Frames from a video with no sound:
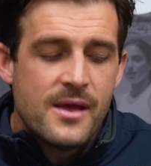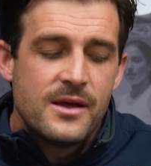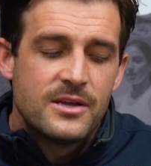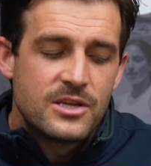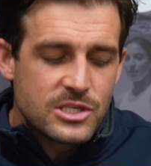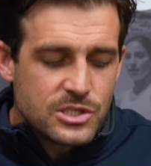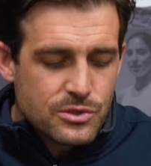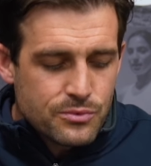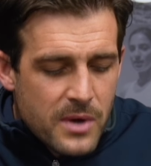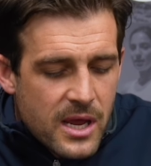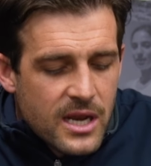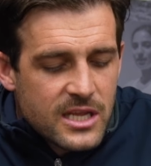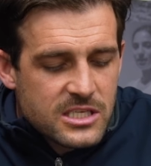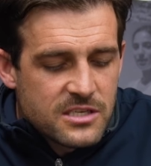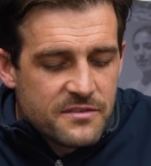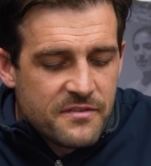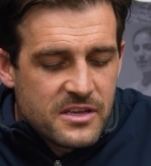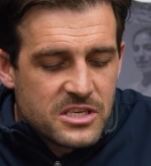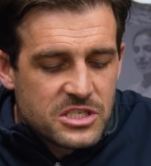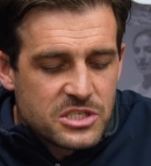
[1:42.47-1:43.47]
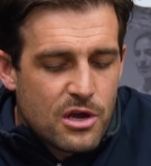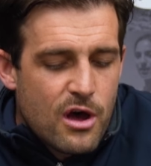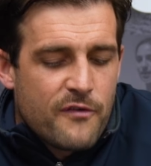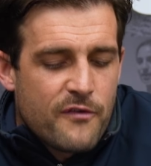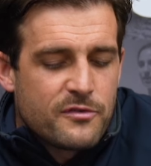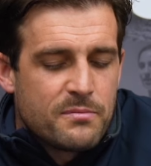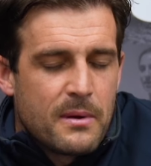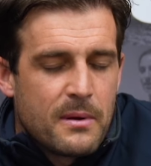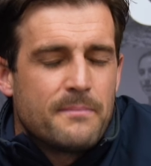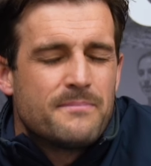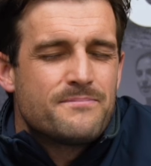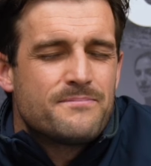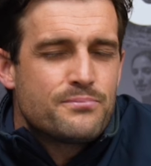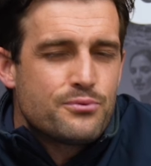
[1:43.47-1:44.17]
So it's a relatively soft but